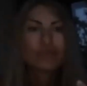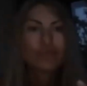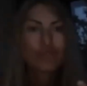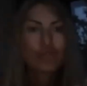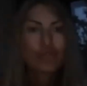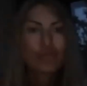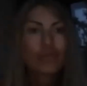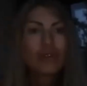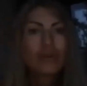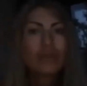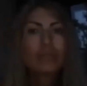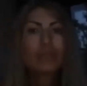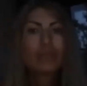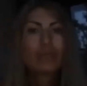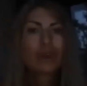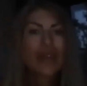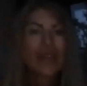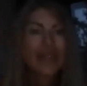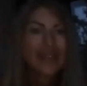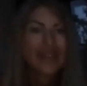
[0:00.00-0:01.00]
truly
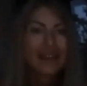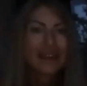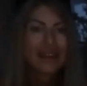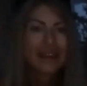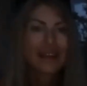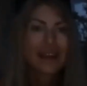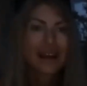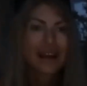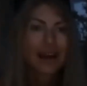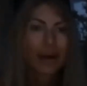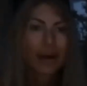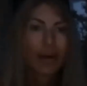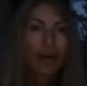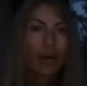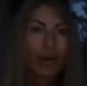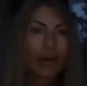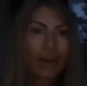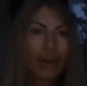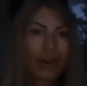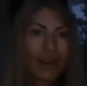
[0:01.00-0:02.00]
break
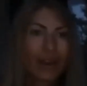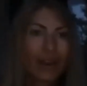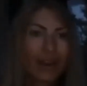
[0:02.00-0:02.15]
our